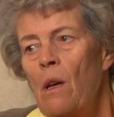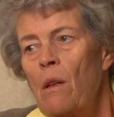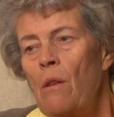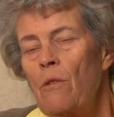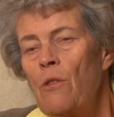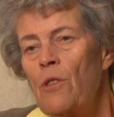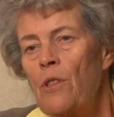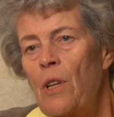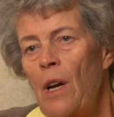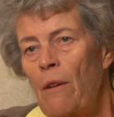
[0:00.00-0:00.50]

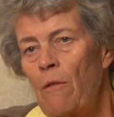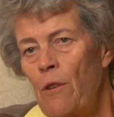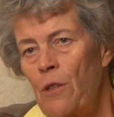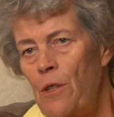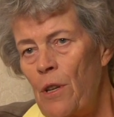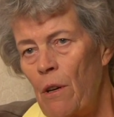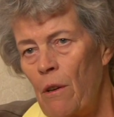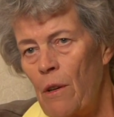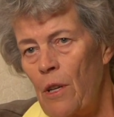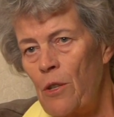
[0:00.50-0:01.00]

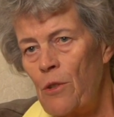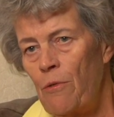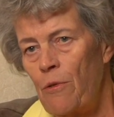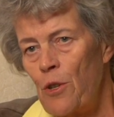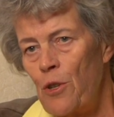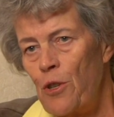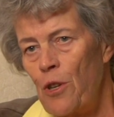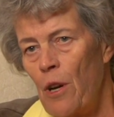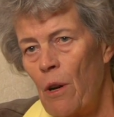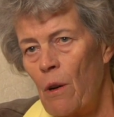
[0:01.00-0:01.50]
secretaries for
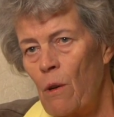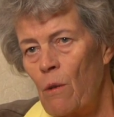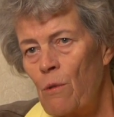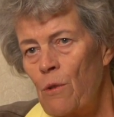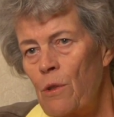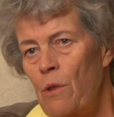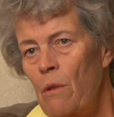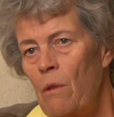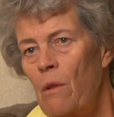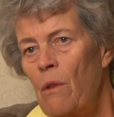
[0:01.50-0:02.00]

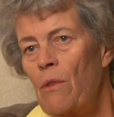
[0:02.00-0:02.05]
shows.